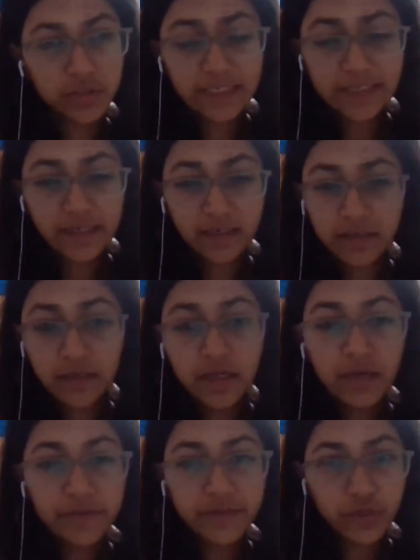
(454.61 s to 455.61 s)

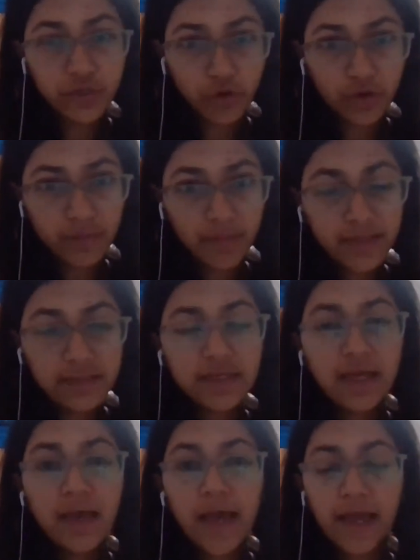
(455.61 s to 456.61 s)
detail with your documents,